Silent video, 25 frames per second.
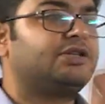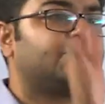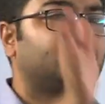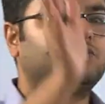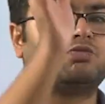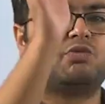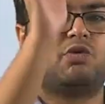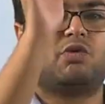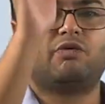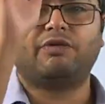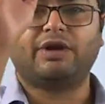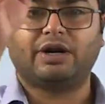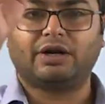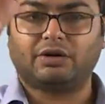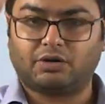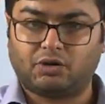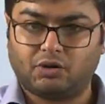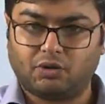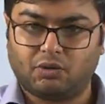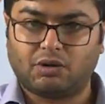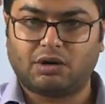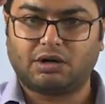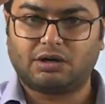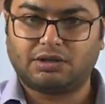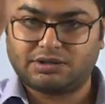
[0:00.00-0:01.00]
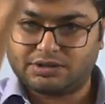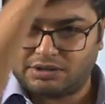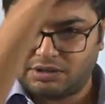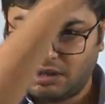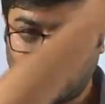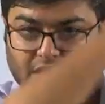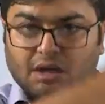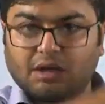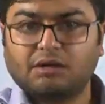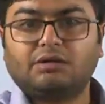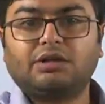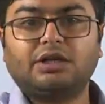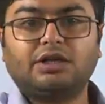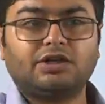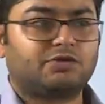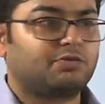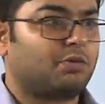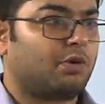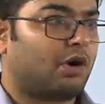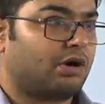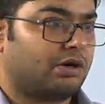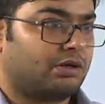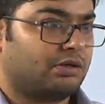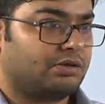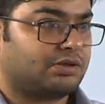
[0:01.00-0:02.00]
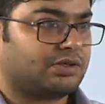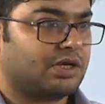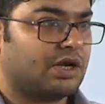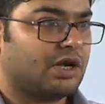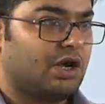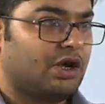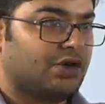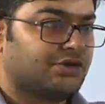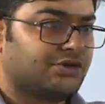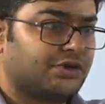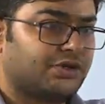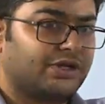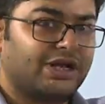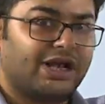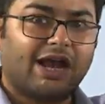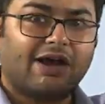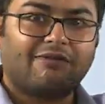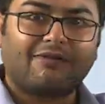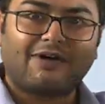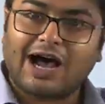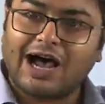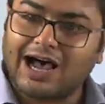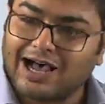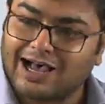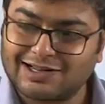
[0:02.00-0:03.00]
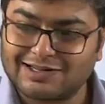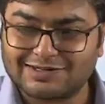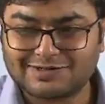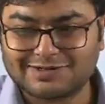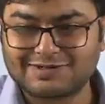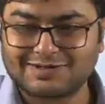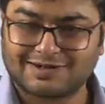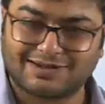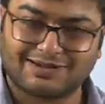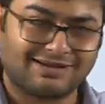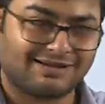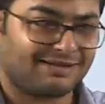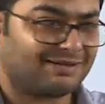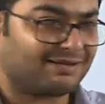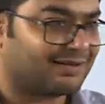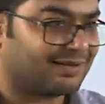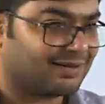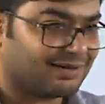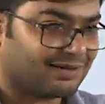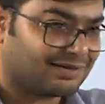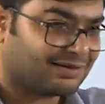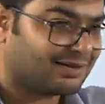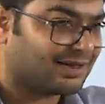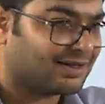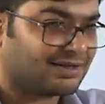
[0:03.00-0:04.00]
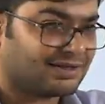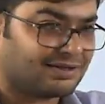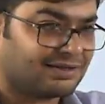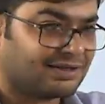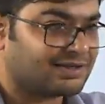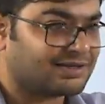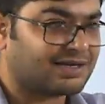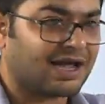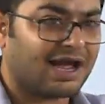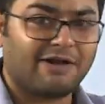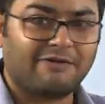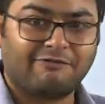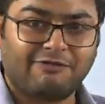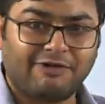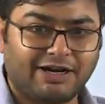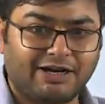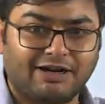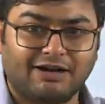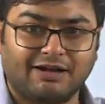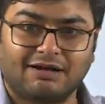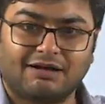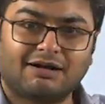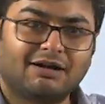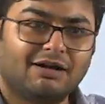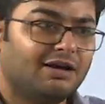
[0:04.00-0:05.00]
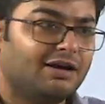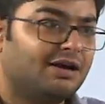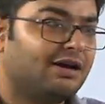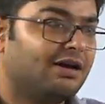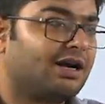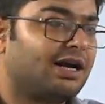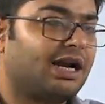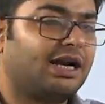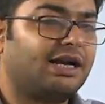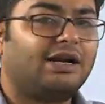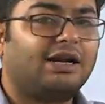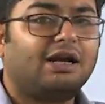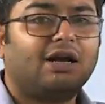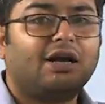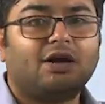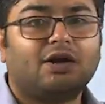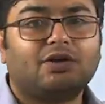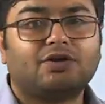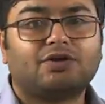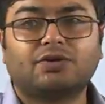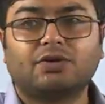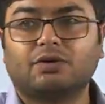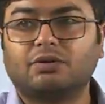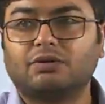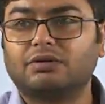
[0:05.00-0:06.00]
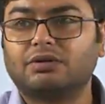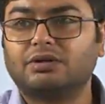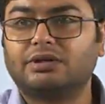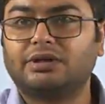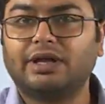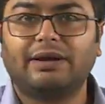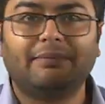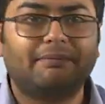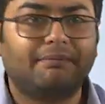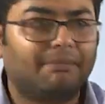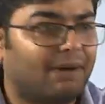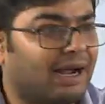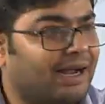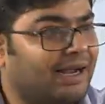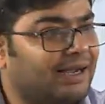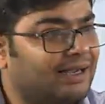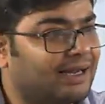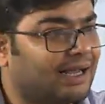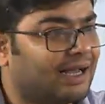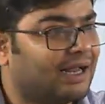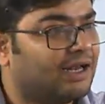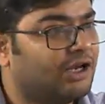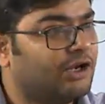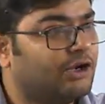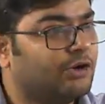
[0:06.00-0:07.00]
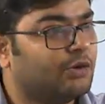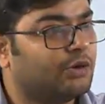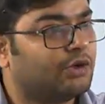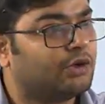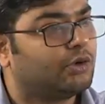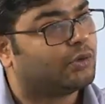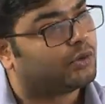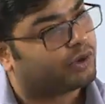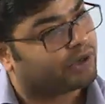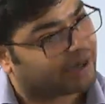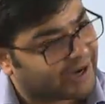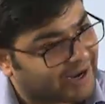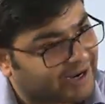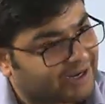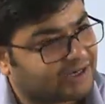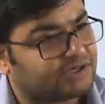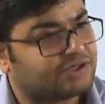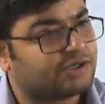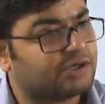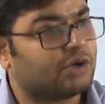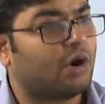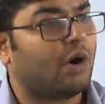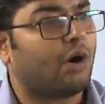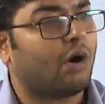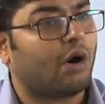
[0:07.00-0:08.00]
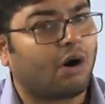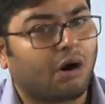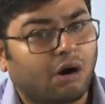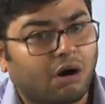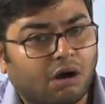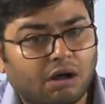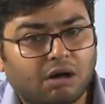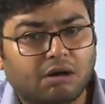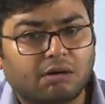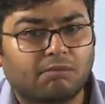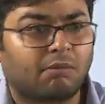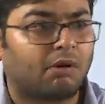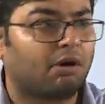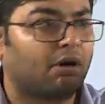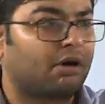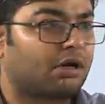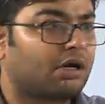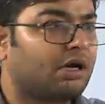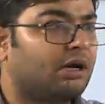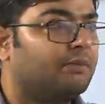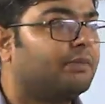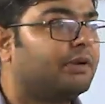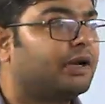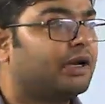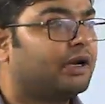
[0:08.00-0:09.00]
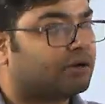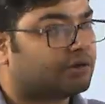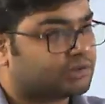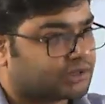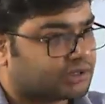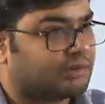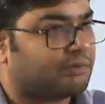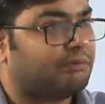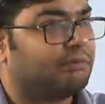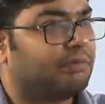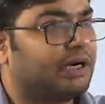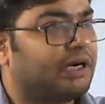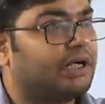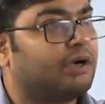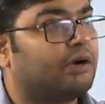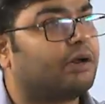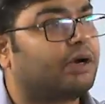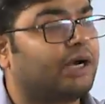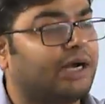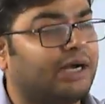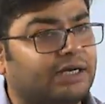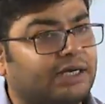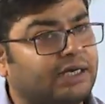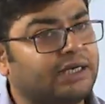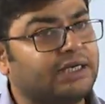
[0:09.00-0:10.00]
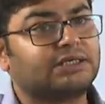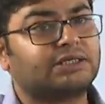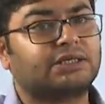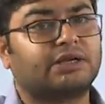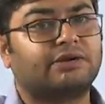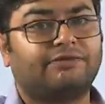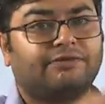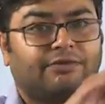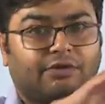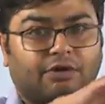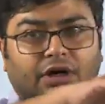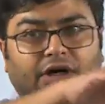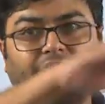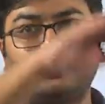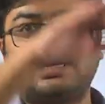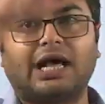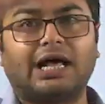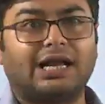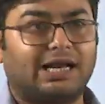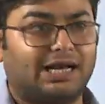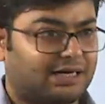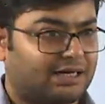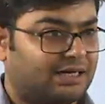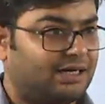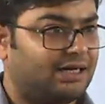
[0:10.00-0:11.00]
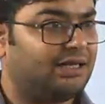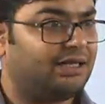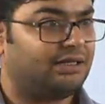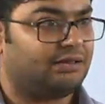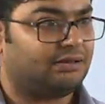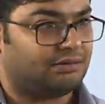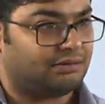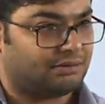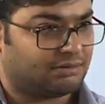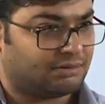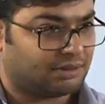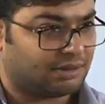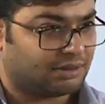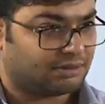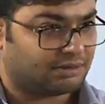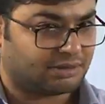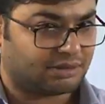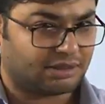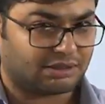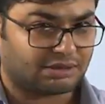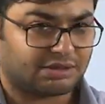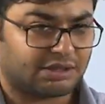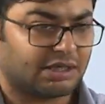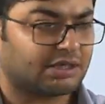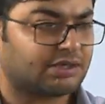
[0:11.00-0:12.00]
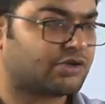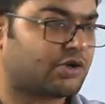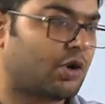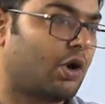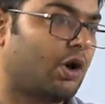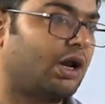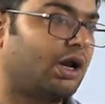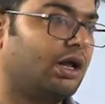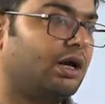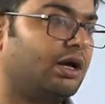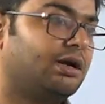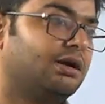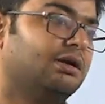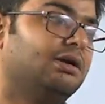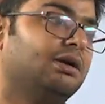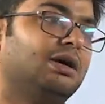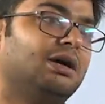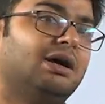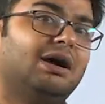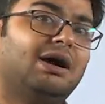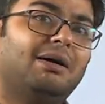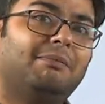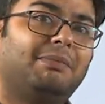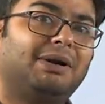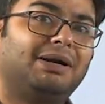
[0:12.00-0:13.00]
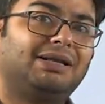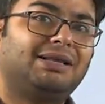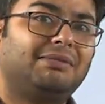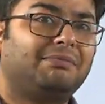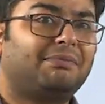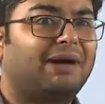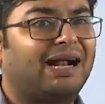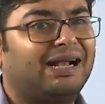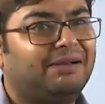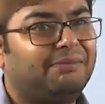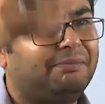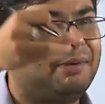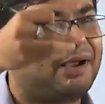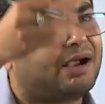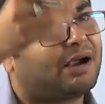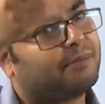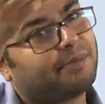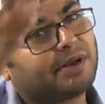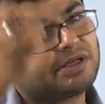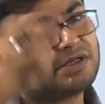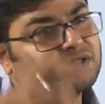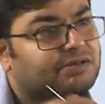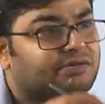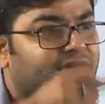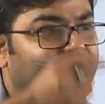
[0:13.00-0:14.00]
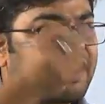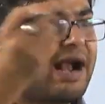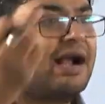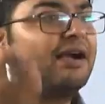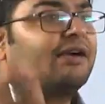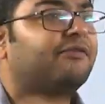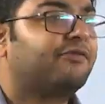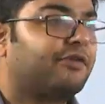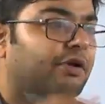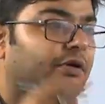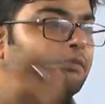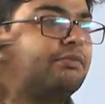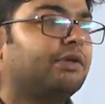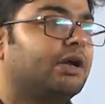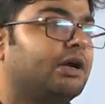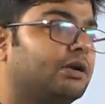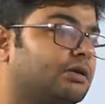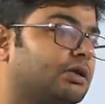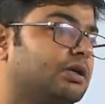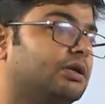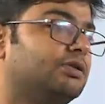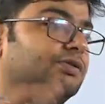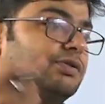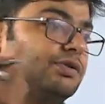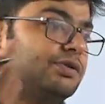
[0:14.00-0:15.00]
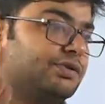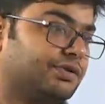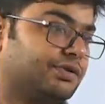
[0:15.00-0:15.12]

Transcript: is moving towards these models. So they have asked this guy, Bittner, right? So they might allude to Riggs or Montgomery or somebody, or at least if not directly the scholar, but they might pick up a strand from their thesis.